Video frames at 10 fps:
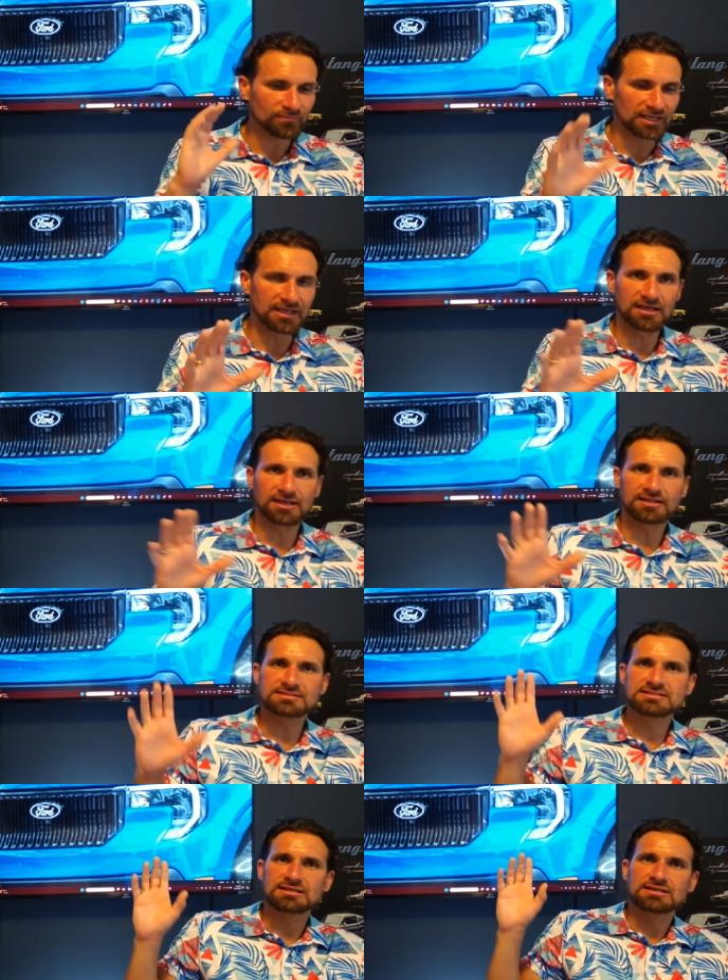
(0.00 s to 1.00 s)

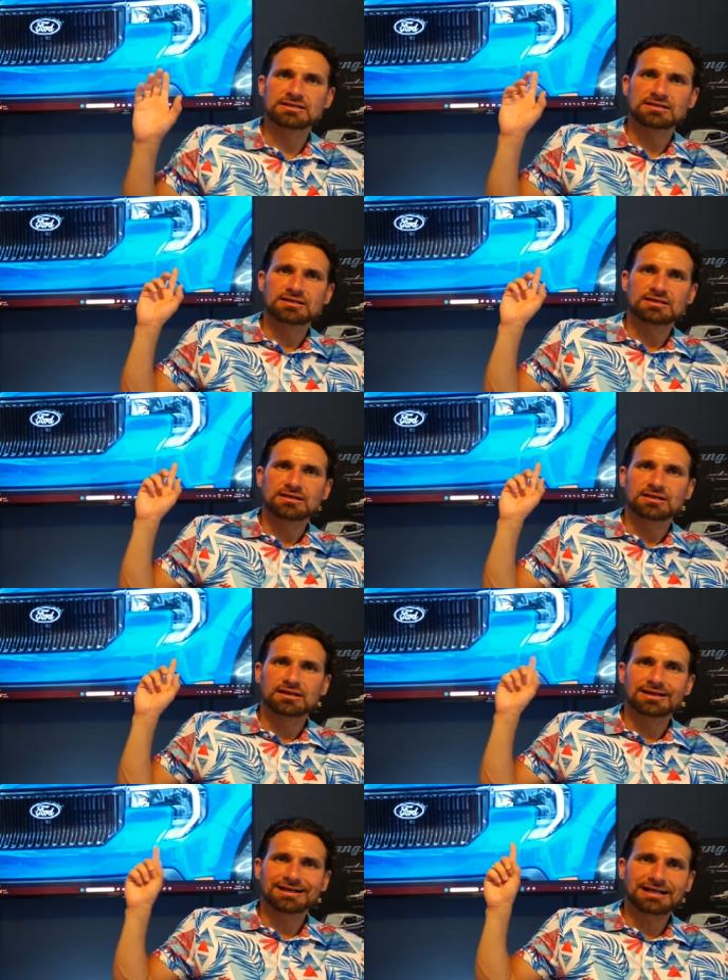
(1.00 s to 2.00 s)
And
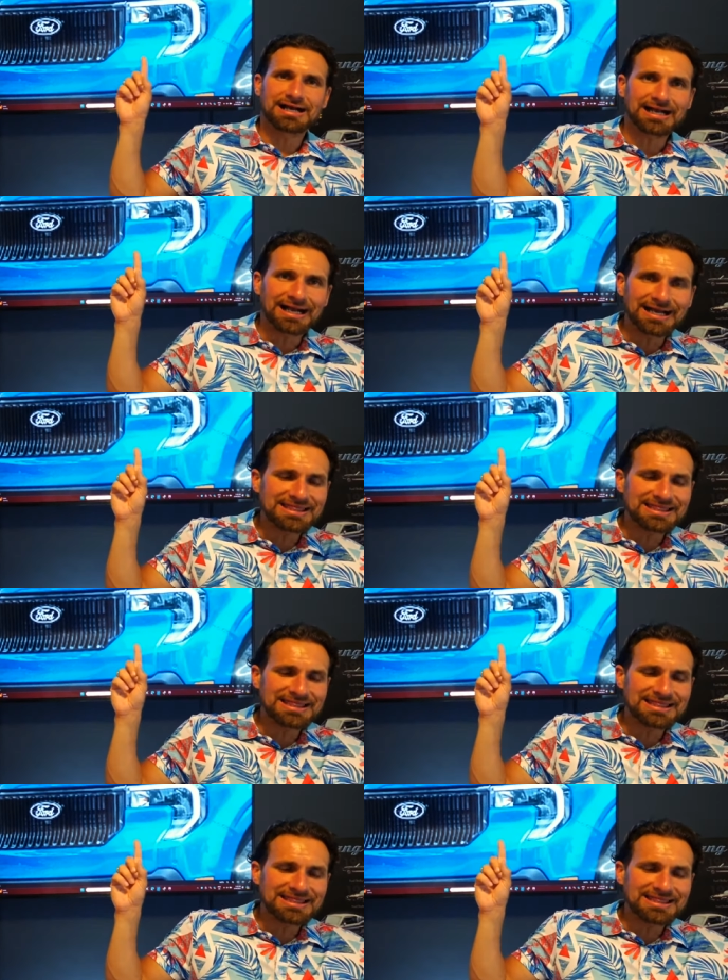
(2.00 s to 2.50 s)
I